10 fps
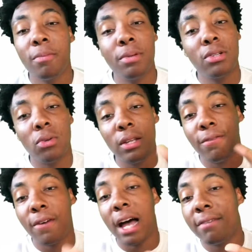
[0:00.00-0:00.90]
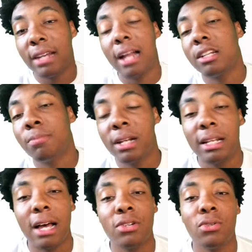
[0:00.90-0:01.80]
is only $5, but
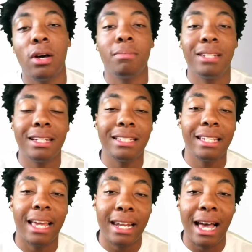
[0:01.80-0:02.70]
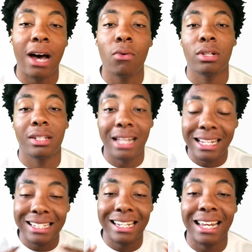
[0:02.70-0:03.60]
allows you up to 10 hours.
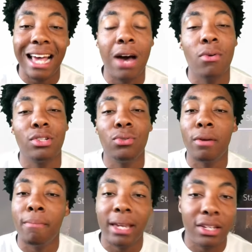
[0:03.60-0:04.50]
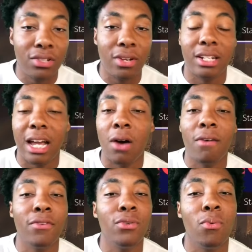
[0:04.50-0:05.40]
That's 10 hours. You can make it stretch
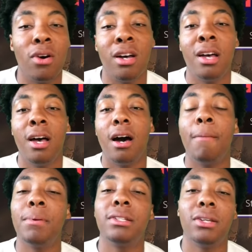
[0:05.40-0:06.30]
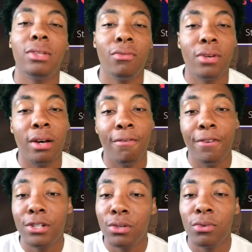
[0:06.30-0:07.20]
however you want up until the
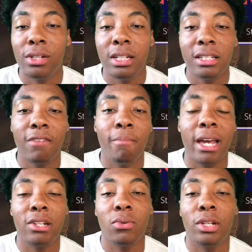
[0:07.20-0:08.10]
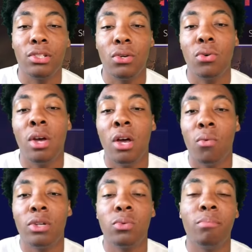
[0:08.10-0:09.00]
official release of Madden 22,
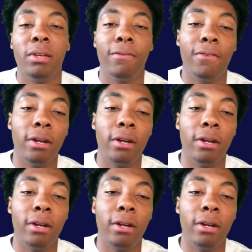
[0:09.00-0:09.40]
which would be for the